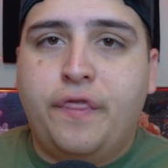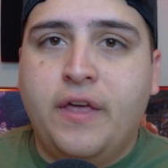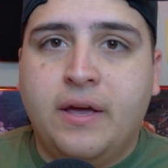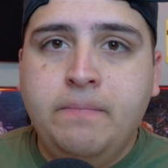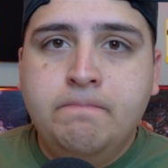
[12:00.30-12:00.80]

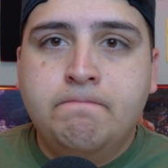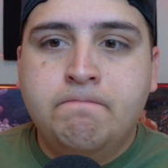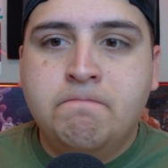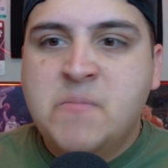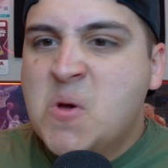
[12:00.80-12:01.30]
thing,
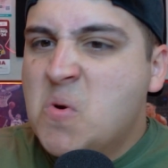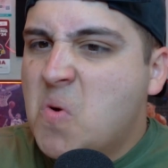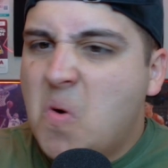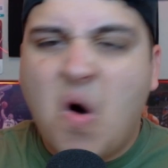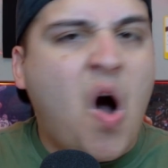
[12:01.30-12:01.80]

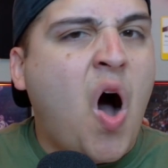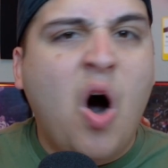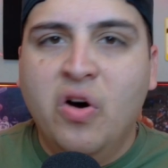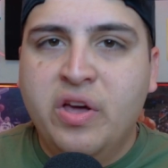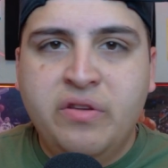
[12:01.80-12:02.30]

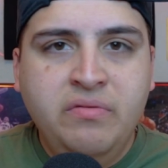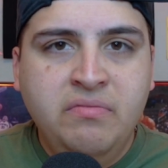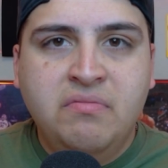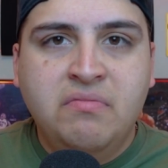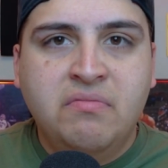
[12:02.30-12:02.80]
all in,
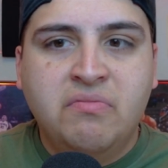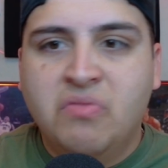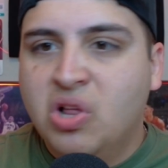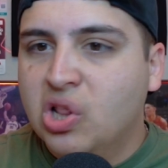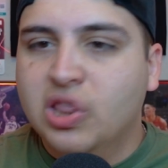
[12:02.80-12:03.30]

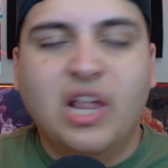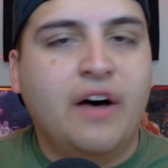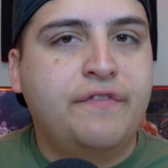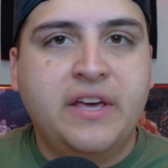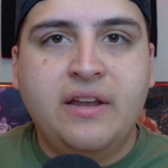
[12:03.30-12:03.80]

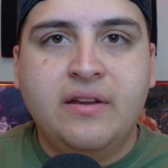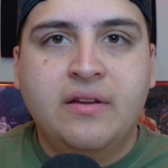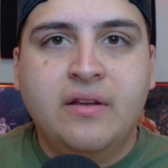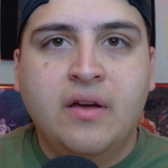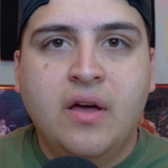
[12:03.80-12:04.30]
loved it.
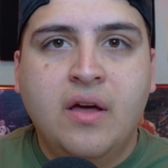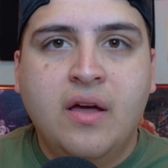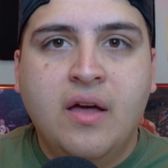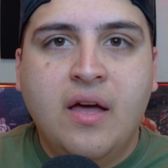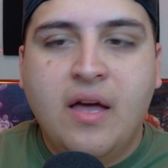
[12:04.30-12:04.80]

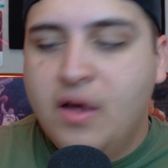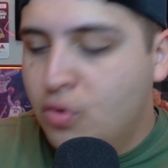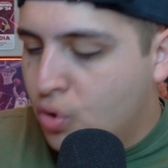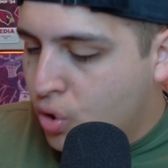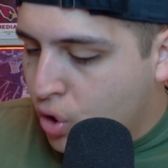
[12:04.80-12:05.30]

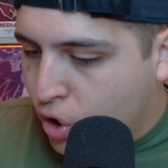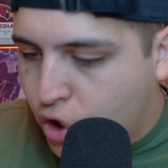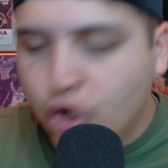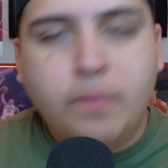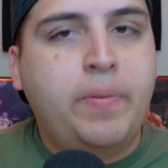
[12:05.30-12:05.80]

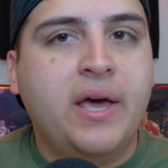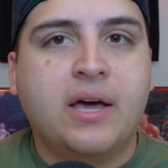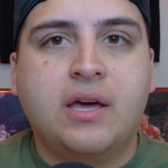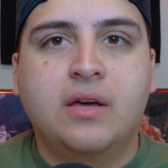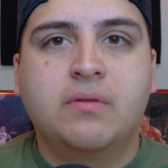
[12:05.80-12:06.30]
Good
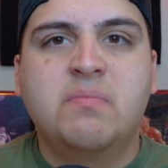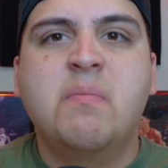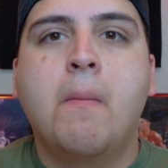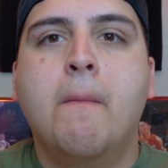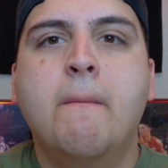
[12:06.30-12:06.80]
pick,
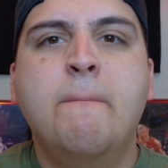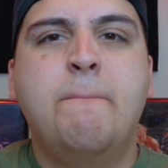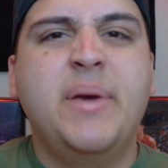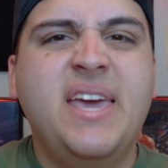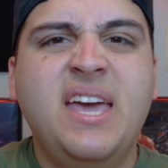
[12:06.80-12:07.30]

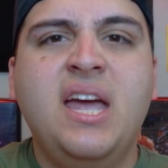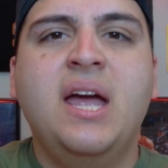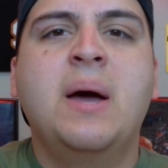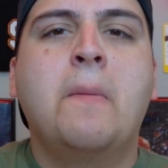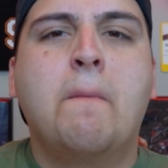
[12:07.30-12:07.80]

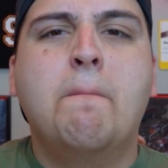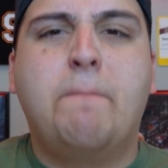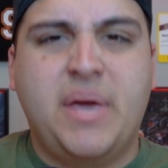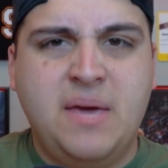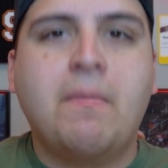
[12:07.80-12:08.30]
B
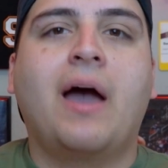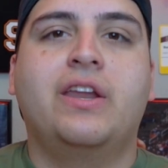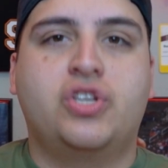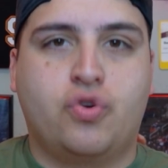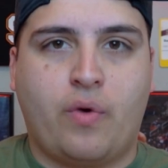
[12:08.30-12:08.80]

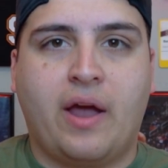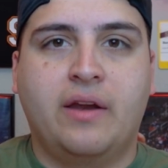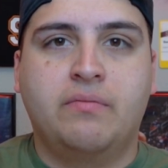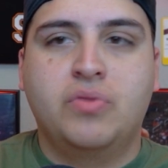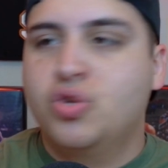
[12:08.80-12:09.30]
minus grade.
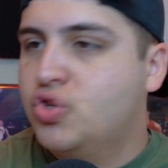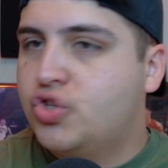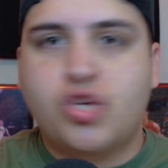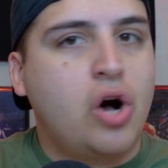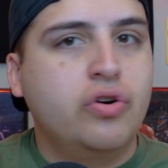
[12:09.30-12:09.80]

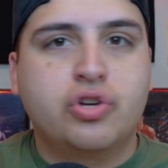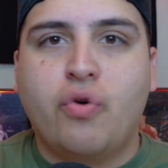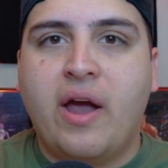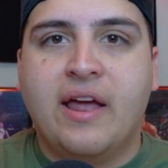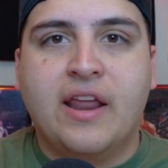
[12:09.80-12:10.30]
Solid
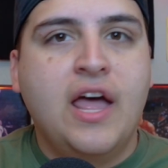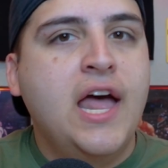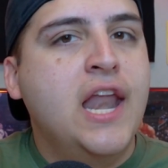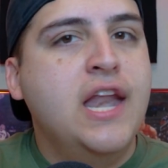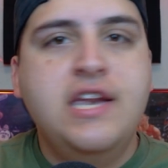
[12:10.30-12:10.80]
grade.
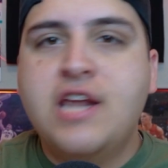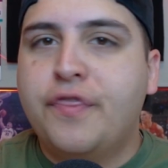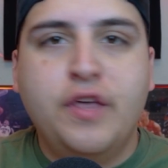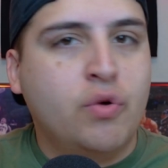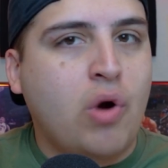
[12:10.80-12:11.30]

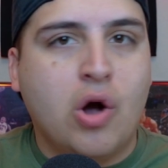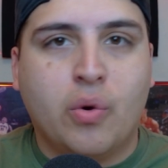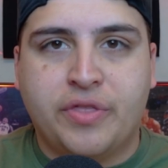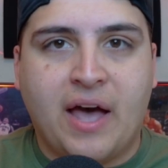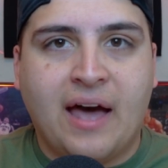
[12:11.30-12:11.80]
Nothing wrong
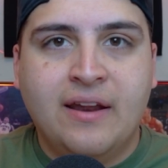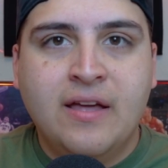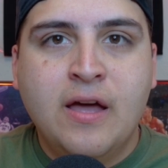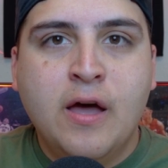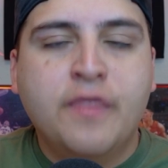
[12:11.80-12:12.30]
with that.
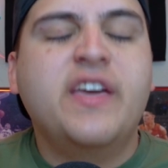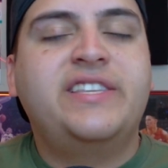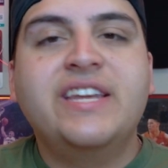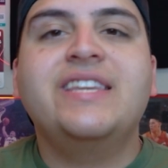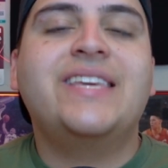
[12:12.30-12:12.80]
They
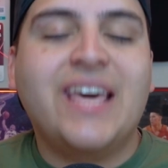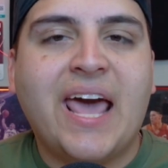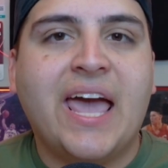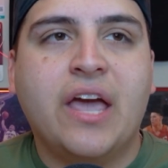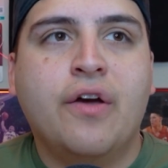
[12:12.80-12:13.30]
didn't get
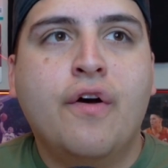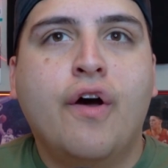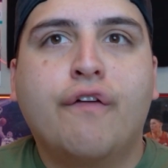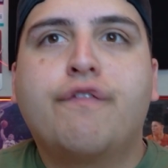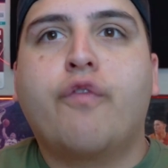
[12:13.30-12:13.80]
a
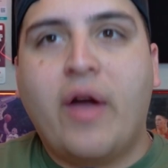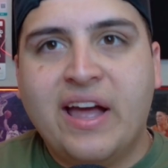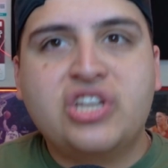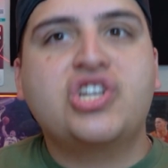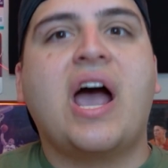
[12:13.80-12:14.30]

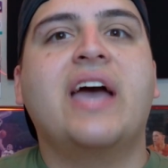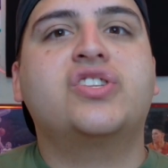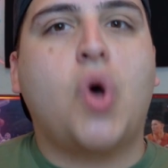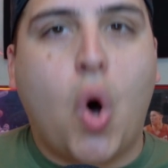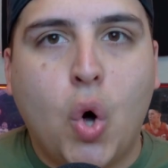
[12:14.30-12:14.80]

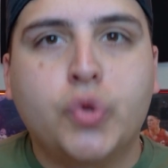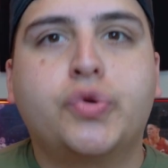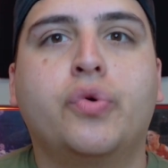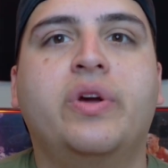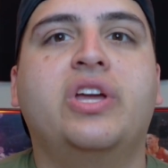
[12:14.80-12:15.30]

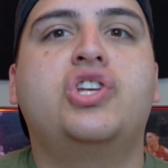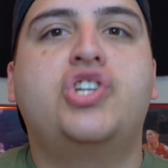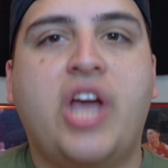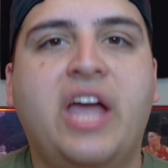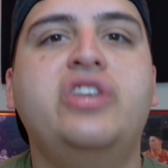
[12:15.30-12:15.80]
franchise-altering,
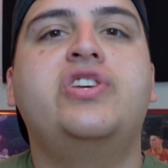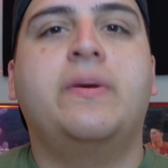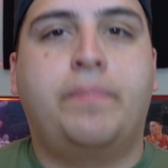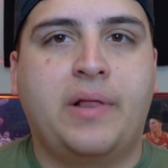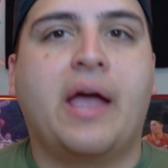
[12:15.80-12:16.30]

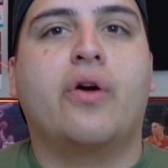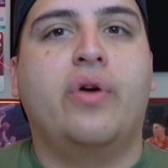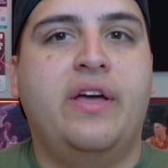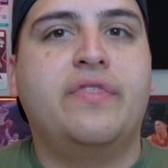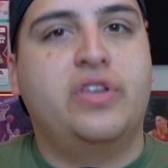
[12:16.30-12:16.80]
changing player
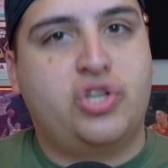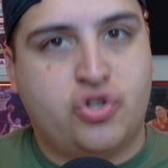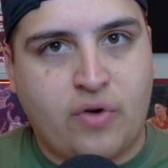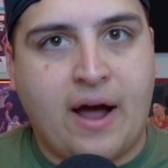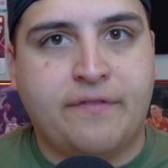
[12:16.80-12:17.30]
in this
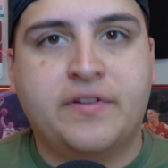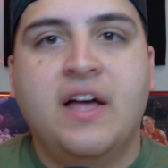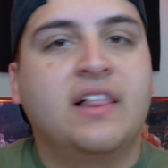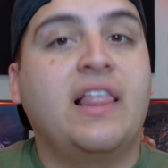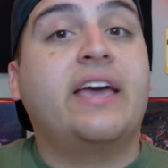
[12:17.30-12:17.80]
draft
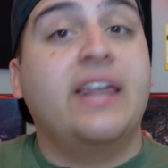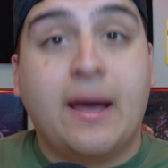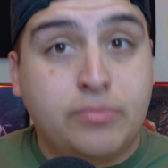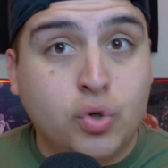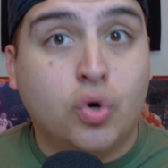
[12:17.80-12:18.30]
like an
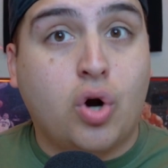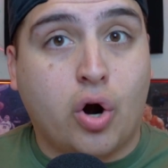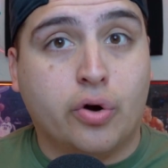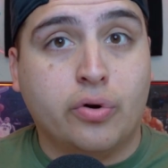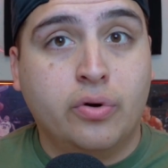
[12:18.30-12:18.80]
Abdul
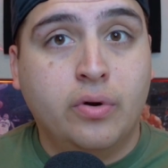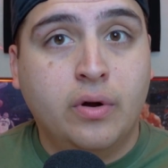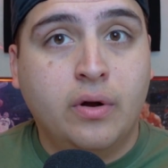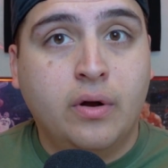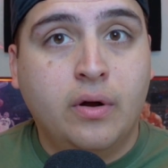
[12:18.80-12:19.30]
Carter.
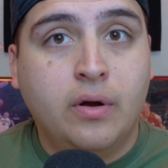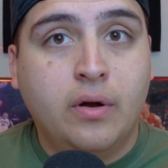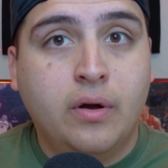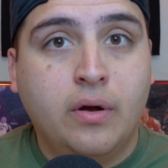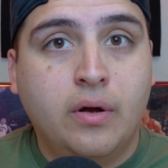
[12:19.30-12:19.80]

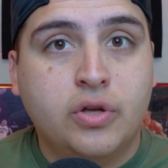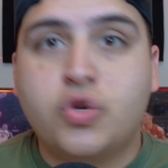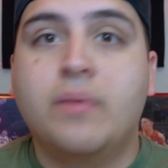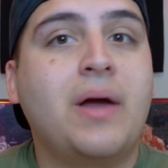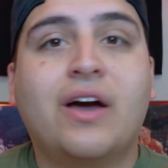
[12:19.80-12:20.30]

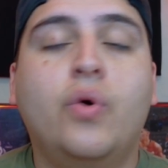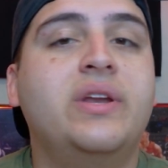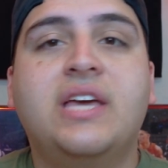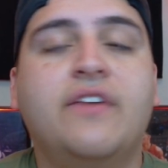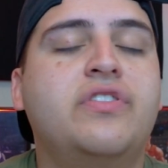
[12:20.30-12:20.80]
So I'm not going
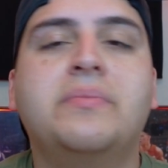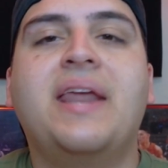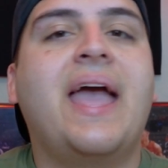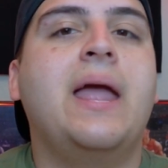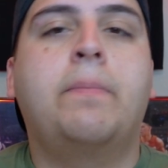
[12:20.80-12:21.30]
to give them an
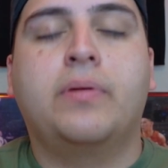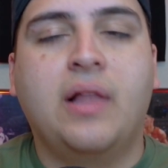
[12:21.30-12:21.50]
A+